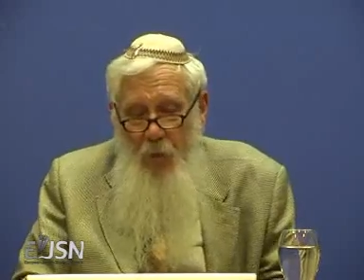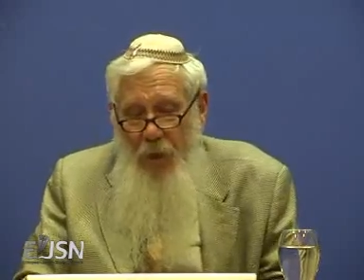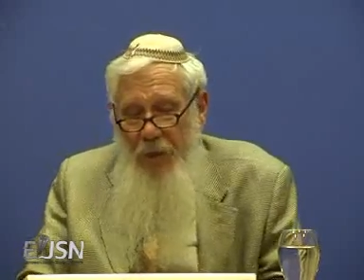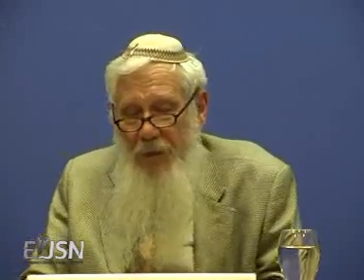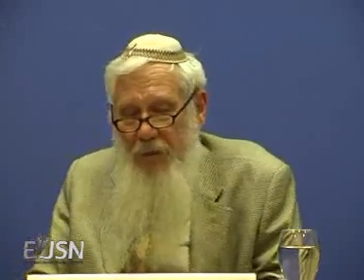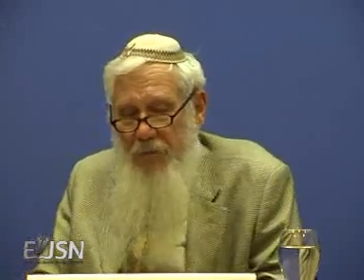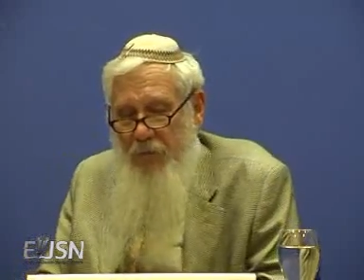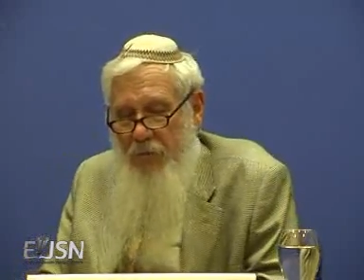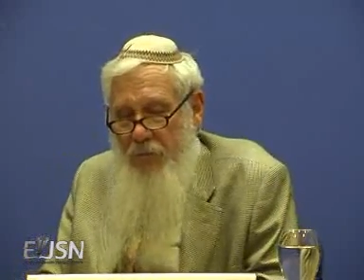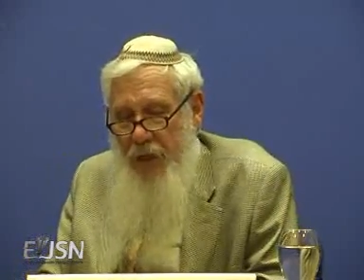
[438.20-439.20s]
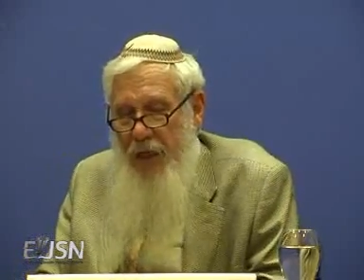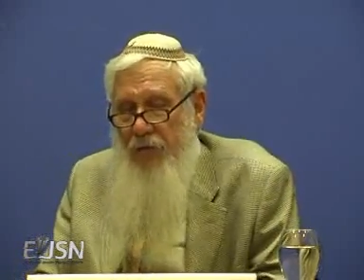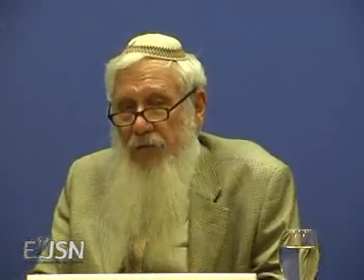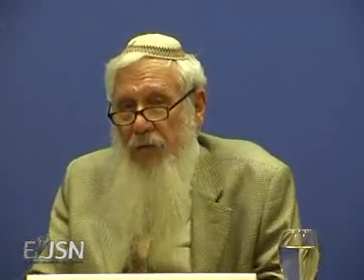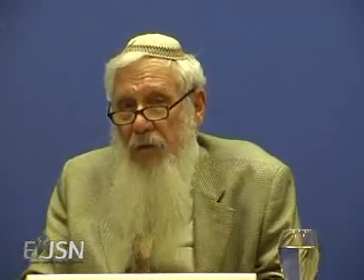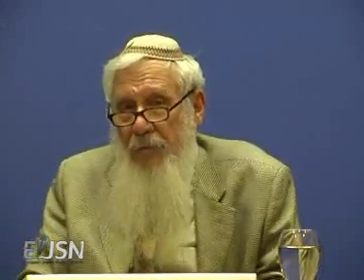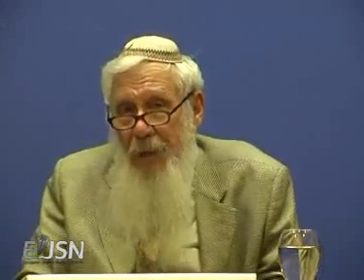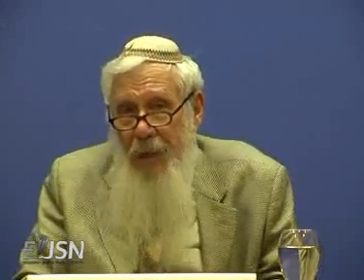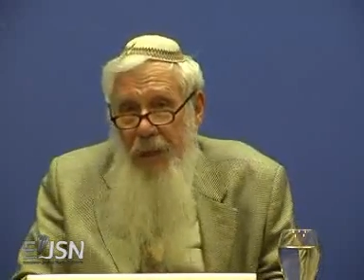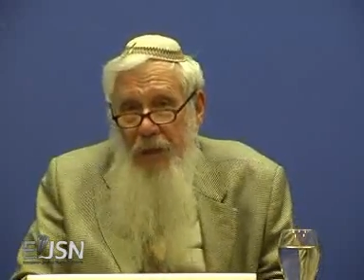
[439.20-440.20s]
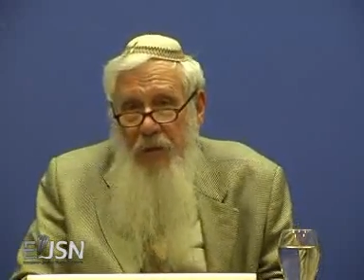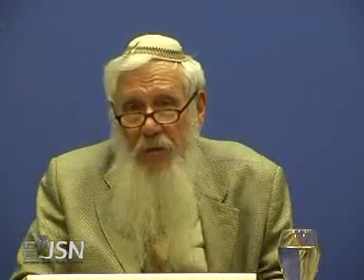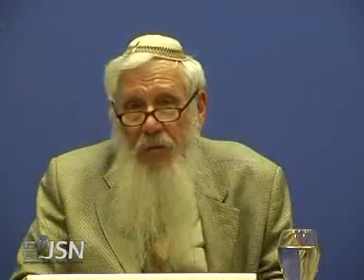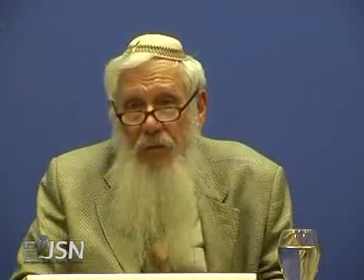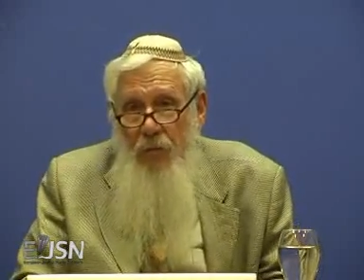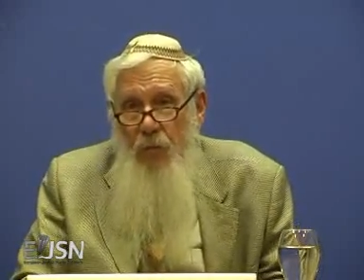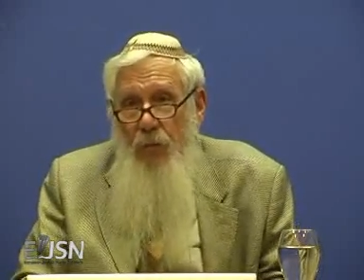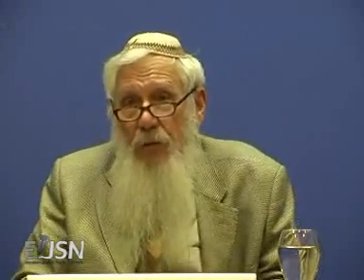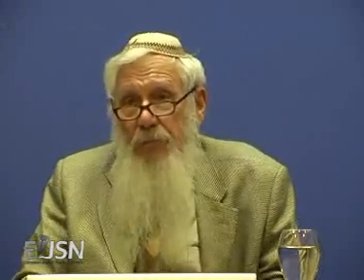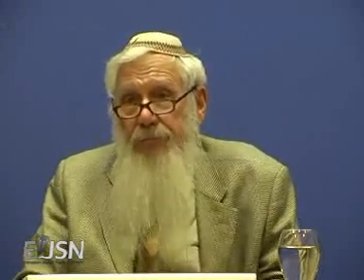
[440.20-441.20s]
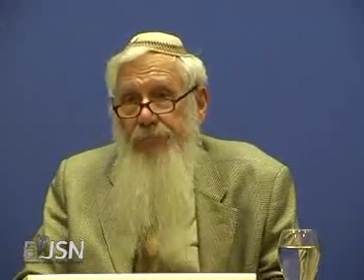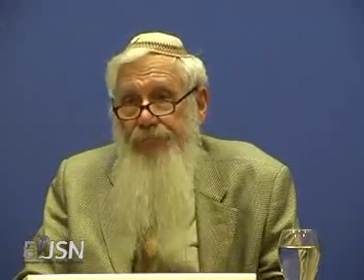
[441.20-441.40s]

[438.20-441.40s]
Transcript: Why does rational man go to war?